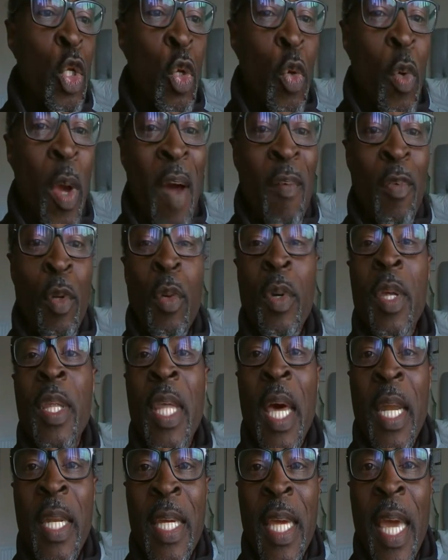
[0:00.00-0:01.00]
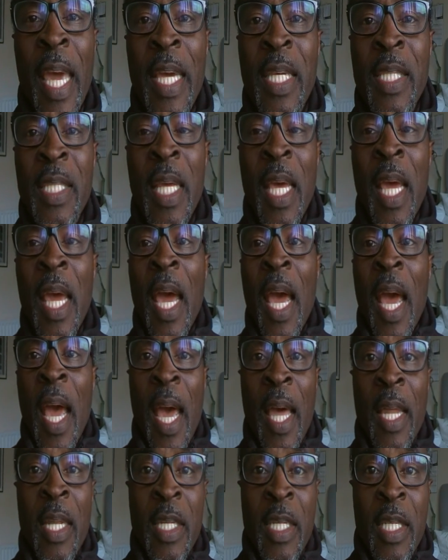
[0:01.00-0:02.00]
do have a look at that case
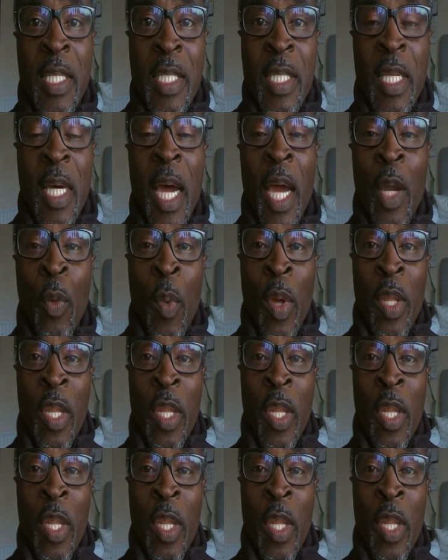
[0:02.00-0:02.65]
and decide